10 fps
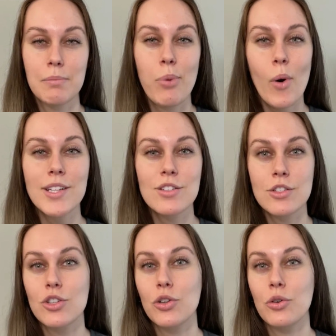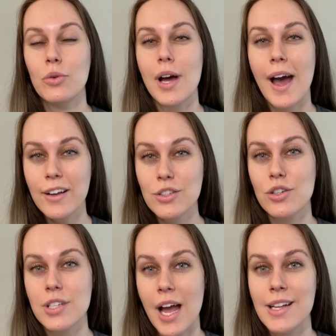points to
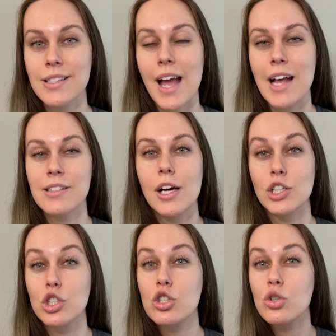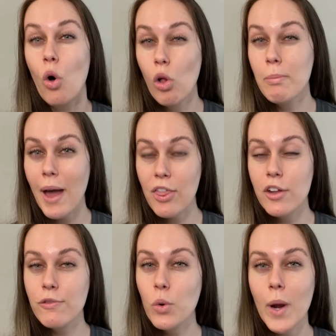exercise as a sole
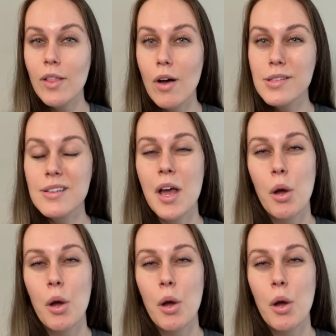method for weight loss